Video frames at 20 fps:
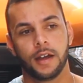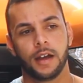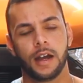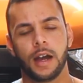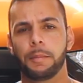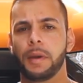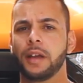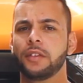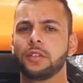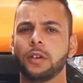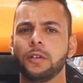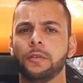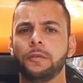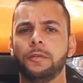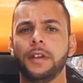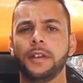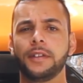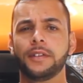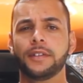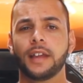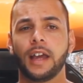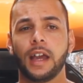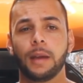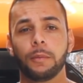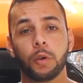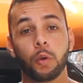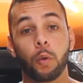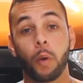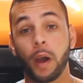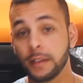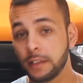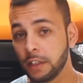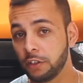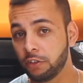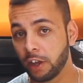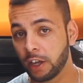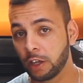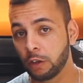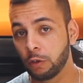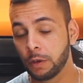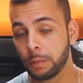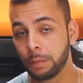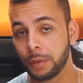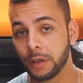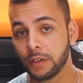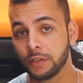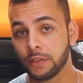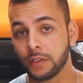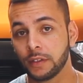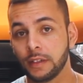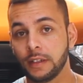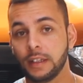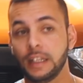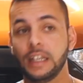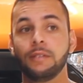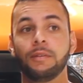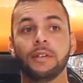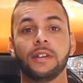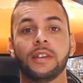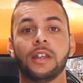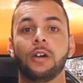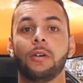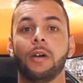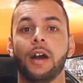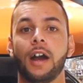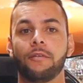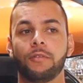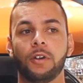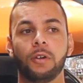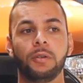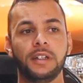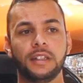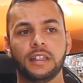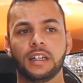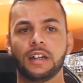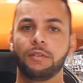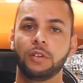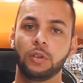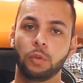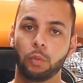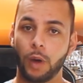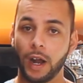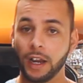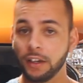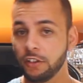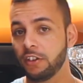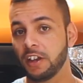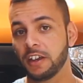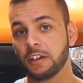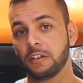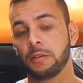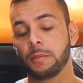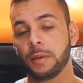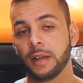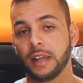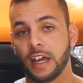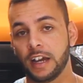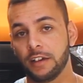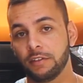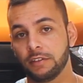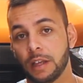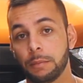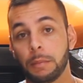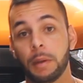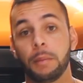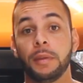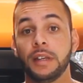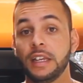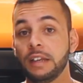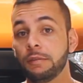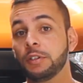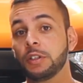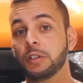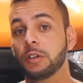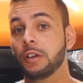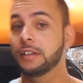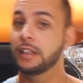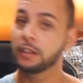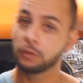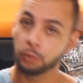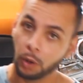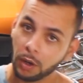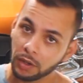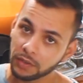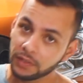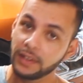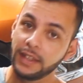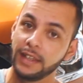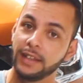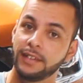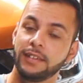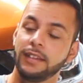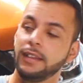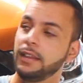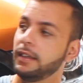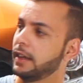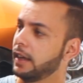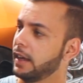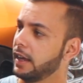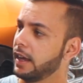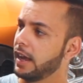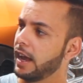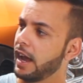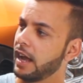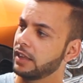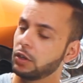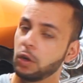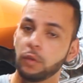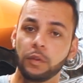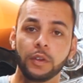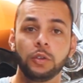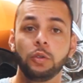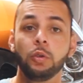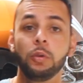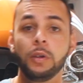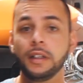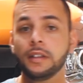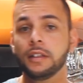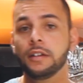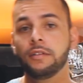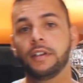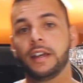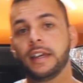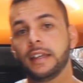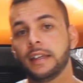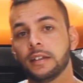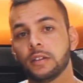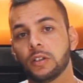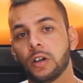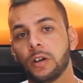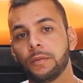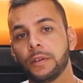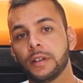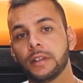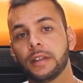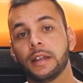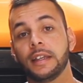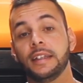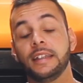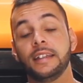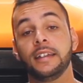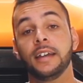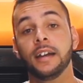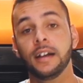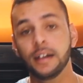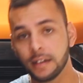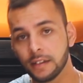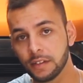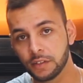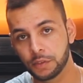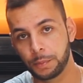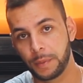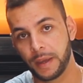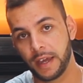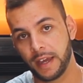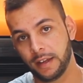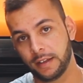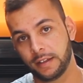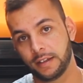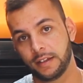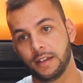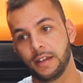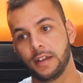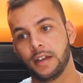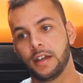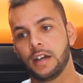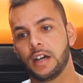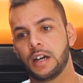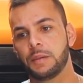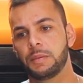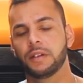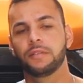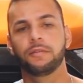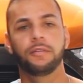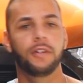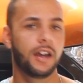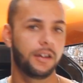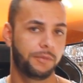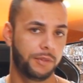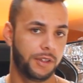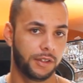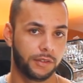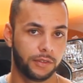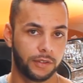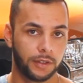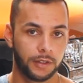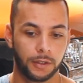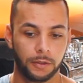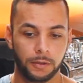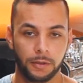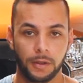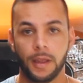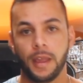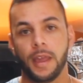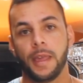I must confess, I am quite a Jaguar person, even though I've only driven one Jaguar in my lifetime, and believe it or not, it was the XE. I drove the 2-liter variant of it years back, about 5 years ago.